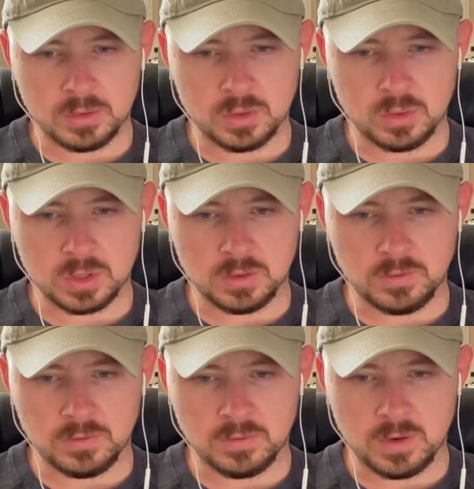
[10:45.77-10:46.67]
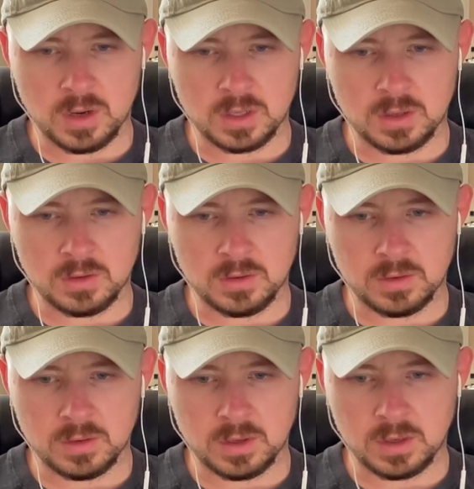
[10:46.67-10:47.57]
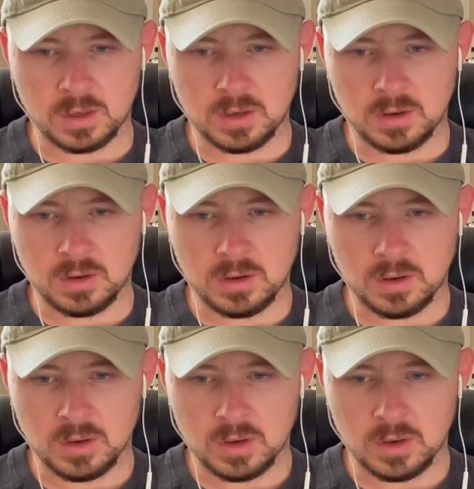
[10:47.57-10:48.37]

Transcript: it was towards the front of the thing here.